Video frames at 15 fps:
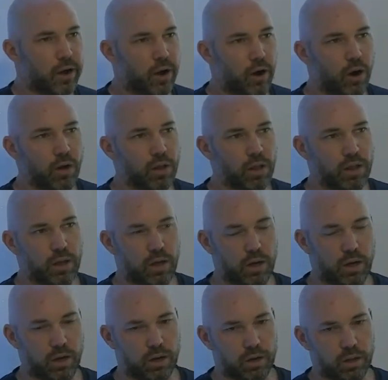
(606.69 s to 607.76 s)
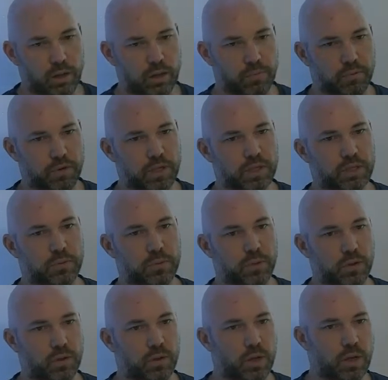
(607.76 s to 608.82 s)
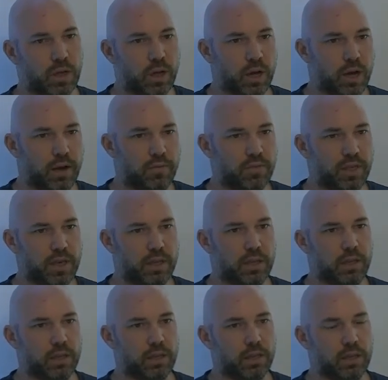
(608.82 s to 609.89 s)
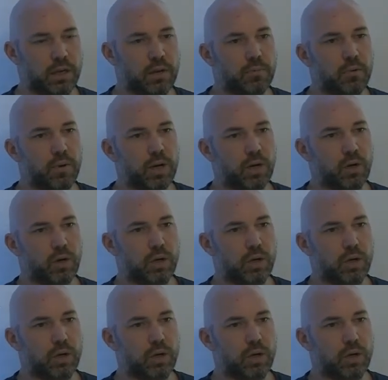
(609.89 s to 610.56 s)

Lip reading: All along, the principle of the number one